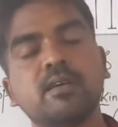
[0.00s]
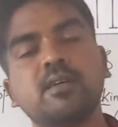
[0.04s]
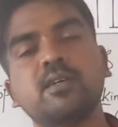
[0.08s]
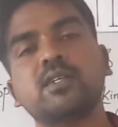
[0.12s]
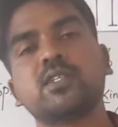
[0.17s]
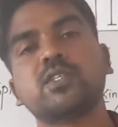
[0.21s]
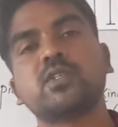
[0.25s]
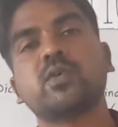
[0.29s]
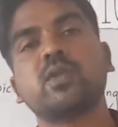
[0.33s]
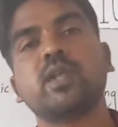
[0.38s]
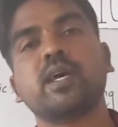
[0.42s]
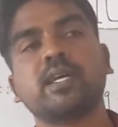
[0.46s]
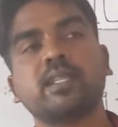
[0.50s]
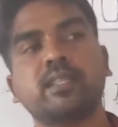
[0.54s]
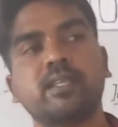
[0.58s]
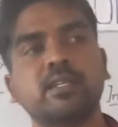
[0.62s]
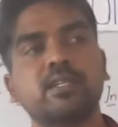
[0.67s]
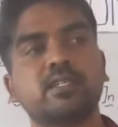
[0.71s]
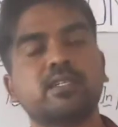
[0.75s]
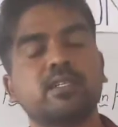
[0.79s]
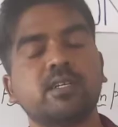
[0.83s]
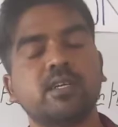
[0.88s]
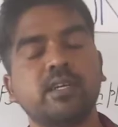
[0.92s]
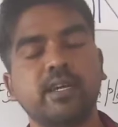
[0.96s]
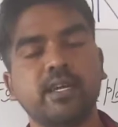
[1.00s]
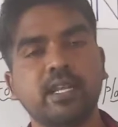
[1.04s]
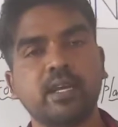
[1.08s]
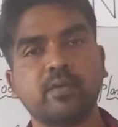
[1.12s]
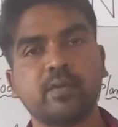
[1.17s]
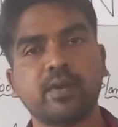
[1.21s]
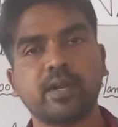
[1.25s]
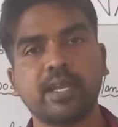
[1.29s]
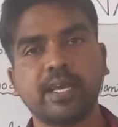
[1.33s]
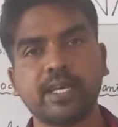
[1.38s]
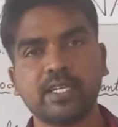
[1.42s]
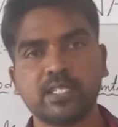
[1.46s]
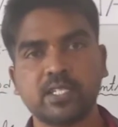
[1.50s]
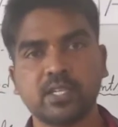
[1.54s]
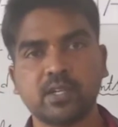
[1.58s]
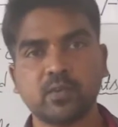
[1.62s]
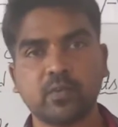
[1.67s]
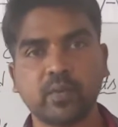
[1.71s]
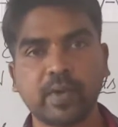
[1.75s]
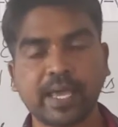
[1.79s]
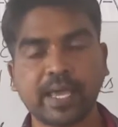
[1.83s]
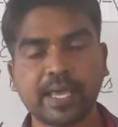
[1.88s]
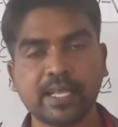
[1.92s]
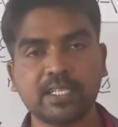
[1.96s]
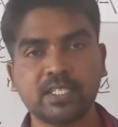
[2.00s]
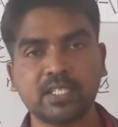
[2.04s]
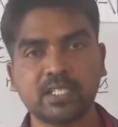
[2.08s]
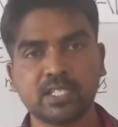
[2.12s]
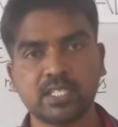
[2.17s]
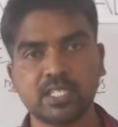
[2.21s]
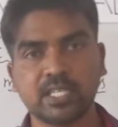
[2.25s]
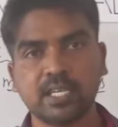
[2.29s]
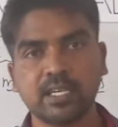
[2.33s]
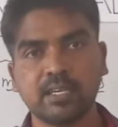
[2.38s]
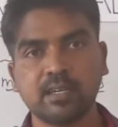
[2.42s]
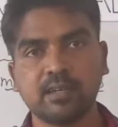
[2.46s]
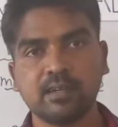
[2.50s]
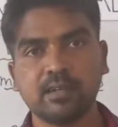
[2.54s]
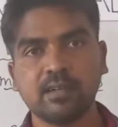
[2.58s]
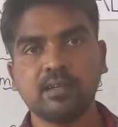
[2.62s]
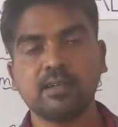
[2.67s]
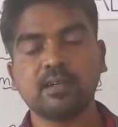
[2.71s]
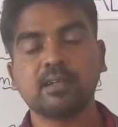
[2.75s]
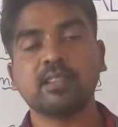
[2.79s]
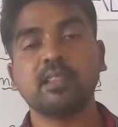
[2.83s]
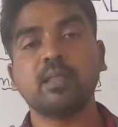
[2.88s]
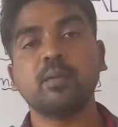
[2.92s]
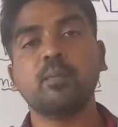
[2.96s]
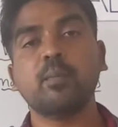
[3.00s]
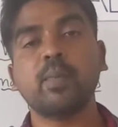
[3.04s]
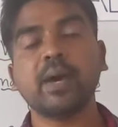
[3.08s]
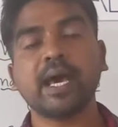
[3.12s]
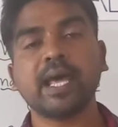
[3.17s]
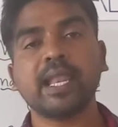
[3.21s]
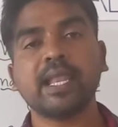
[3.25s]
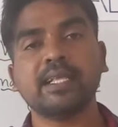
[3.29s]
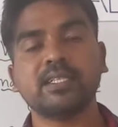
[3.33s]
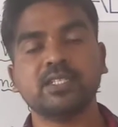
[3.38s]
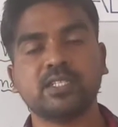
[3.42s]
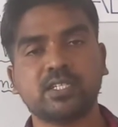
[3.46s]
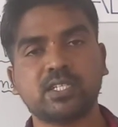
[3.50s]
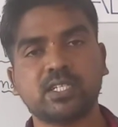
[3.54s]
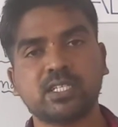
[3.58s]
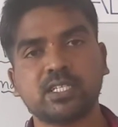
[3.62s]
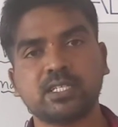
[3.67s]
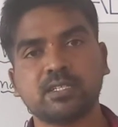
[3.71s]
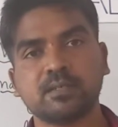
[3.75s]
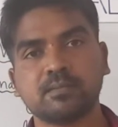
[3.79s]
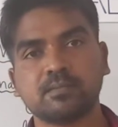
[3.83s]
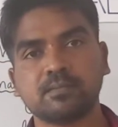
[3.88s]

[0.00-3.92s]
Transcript: So like that in our nature we can see the balance,